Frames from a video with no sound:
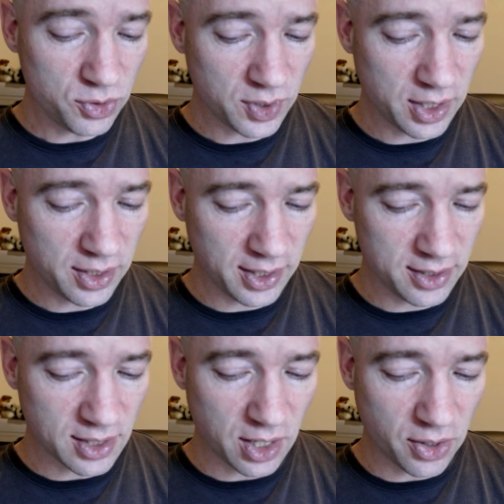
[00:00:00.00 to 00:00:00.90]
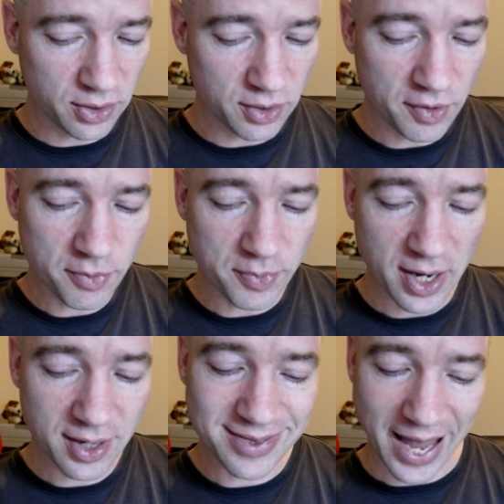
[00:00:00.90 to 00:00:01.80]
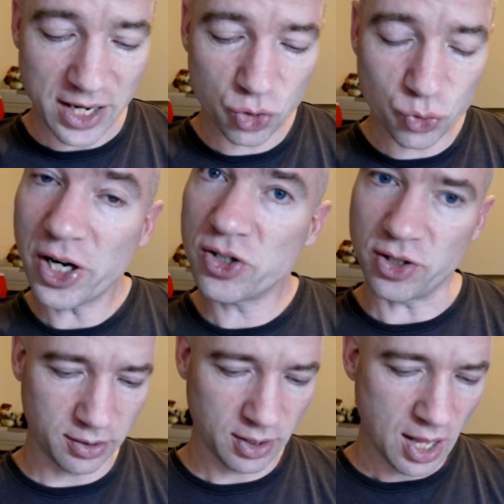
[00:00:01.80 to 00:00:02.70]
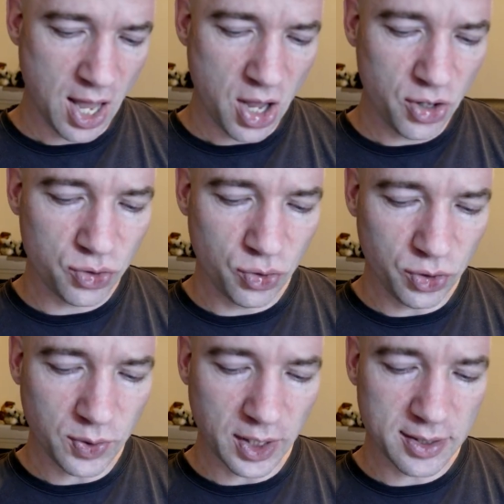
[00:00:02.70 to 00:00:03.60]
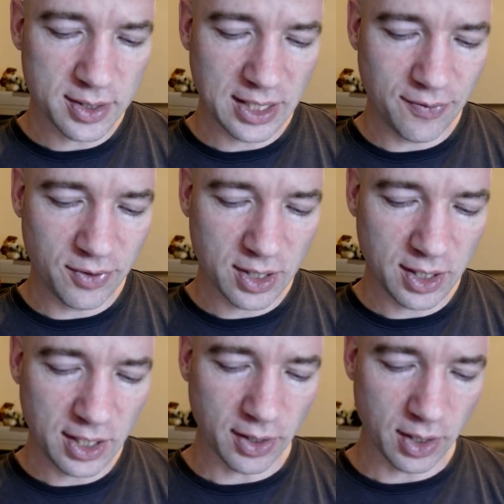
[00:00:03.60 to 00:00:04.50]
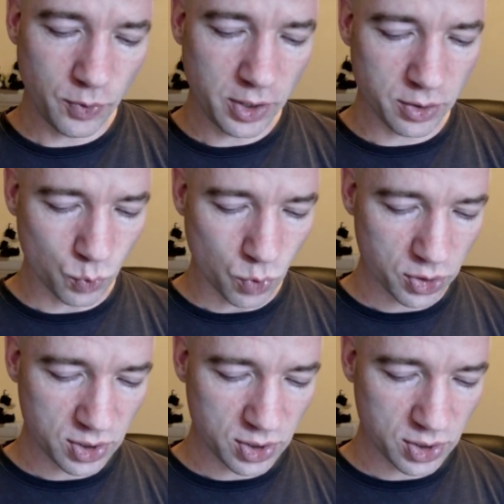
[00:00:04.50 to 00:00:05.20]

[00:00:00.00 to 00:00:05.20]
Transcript: trail leads along the riverbank in that direction. 2 trails leave the clearing. Will you walk